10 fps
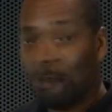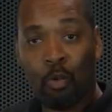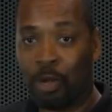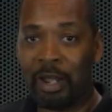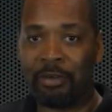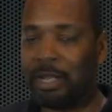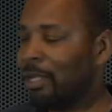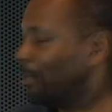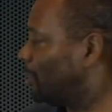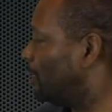or whatever it
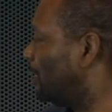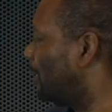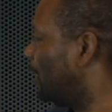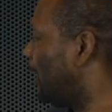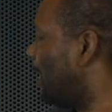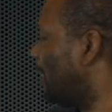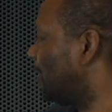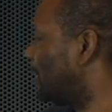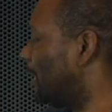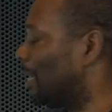is, and
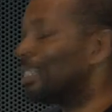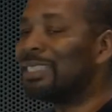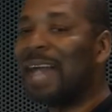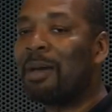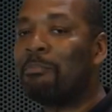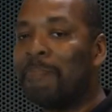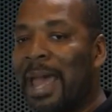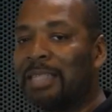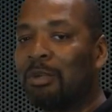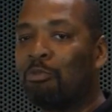they see that it's not
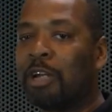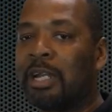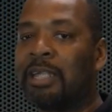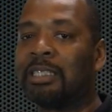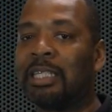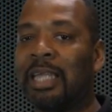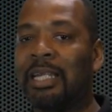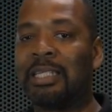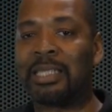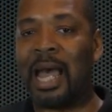matching what it is that
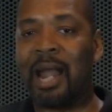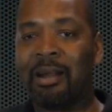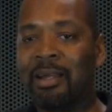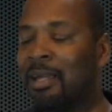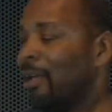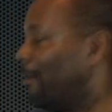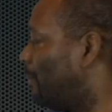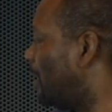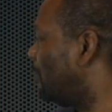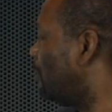they desire,
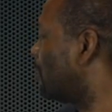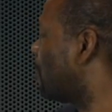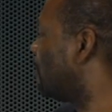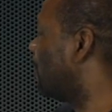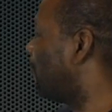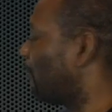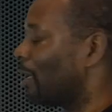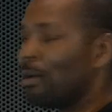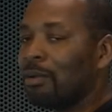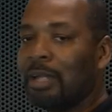then you're going to
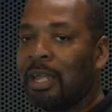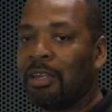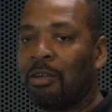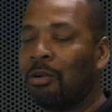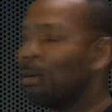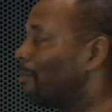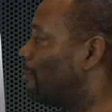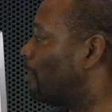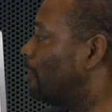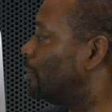fail in your
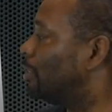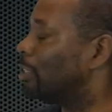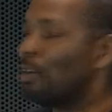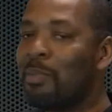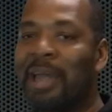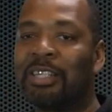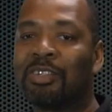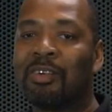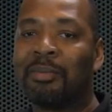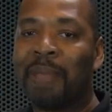conversions. Nobody's
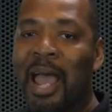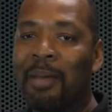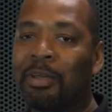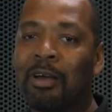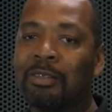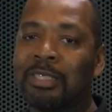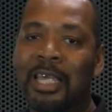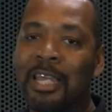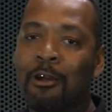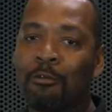going to buy because
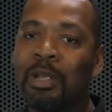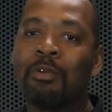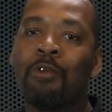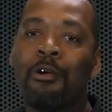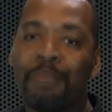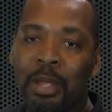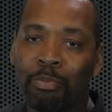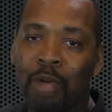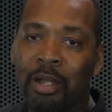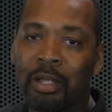they don't really want that
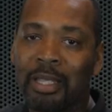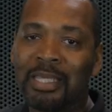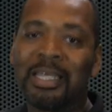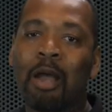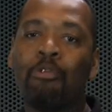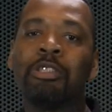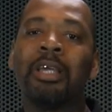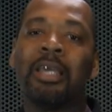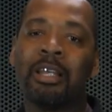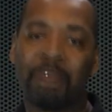product. That's not what
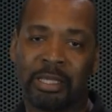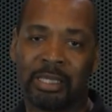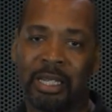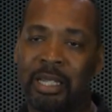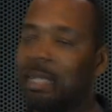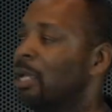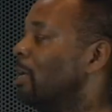they're interested in.